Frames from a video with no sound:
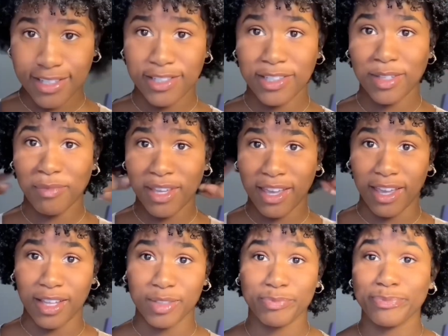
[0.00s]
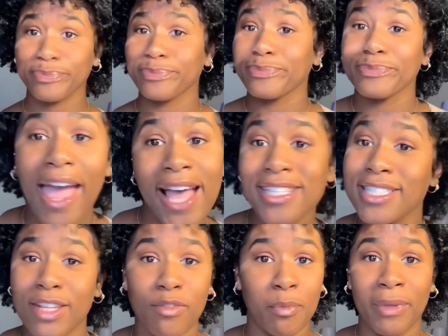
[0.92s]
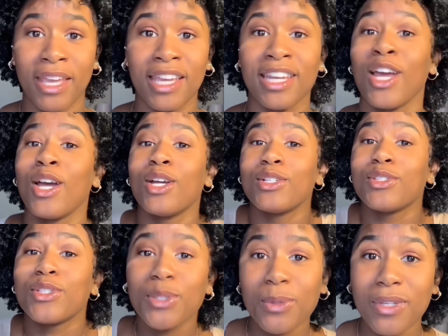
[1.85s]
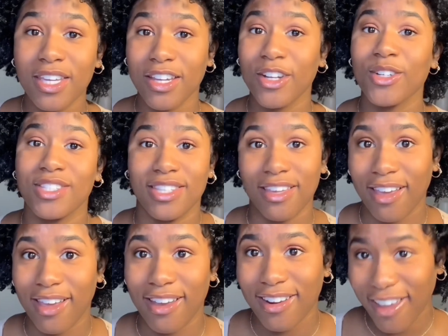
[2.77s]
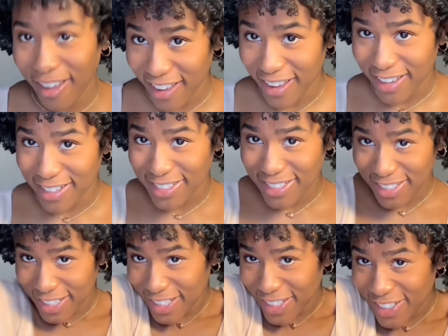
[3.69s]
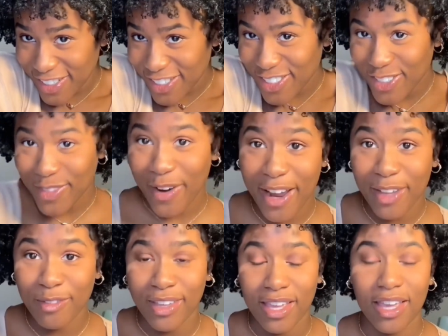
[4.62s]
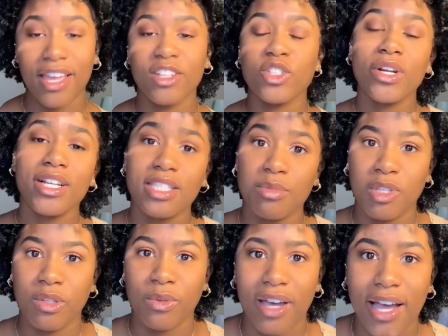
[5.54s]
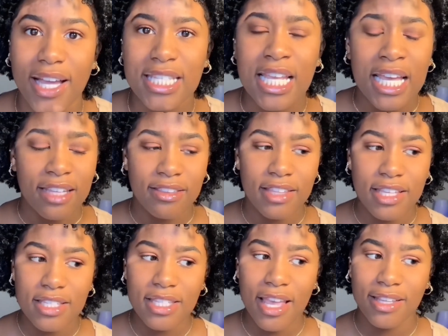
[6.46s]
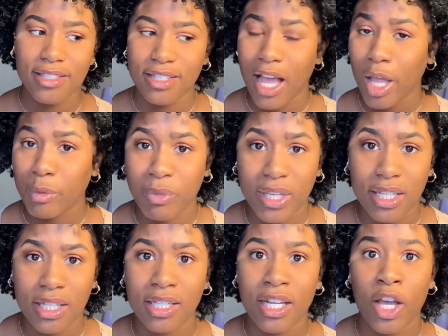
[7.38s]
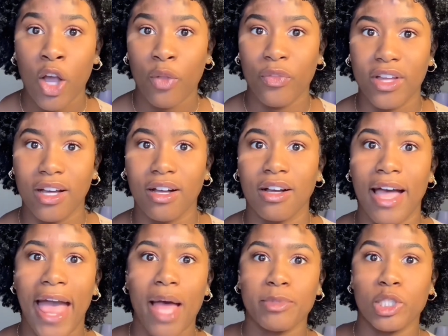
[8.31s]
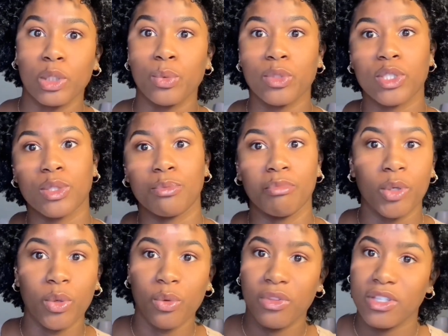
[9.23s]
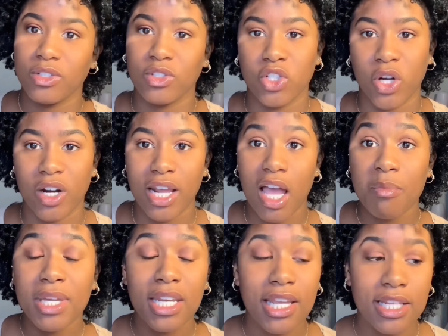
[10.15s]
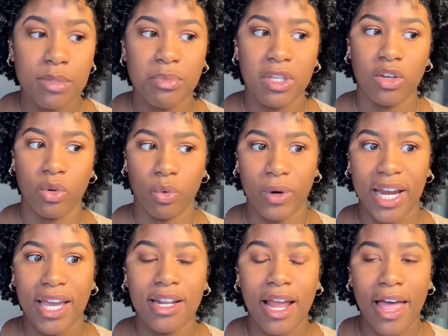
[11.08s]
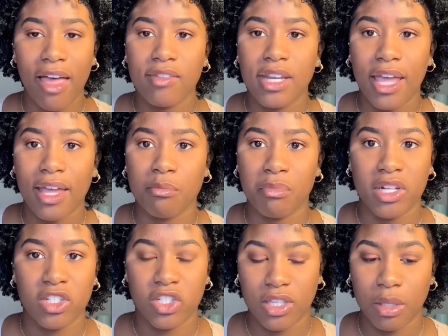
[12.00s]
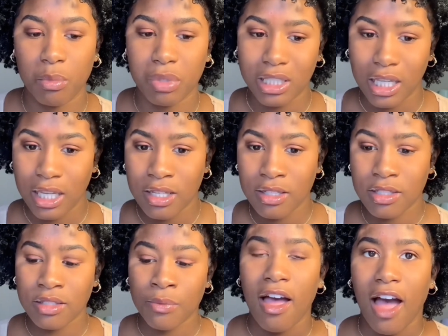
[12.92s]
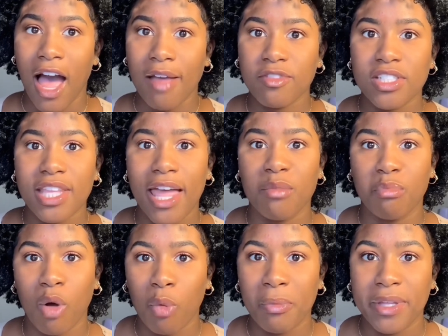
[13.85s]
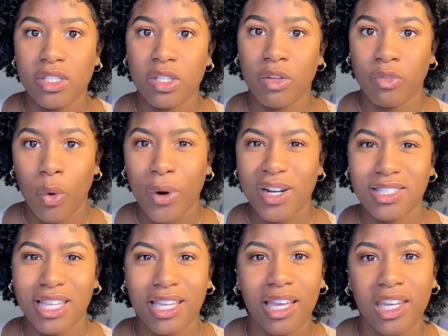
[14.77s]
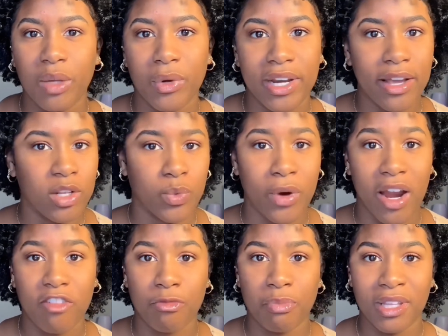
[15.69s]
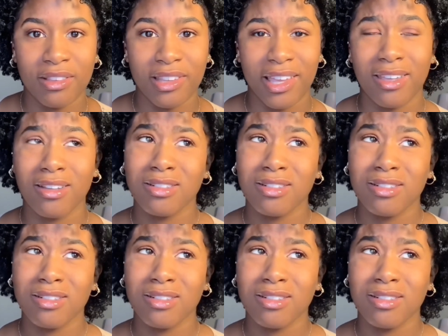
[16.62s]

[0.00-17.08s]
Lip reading: look at me, hasn't even been 2 years yet and she's thriving. And trust me you guys, this has not been the absolute smoothest journey. I mean, it's been great. I haven't had much complaints. I've just had moments, of course, like anyone else, where I've been like,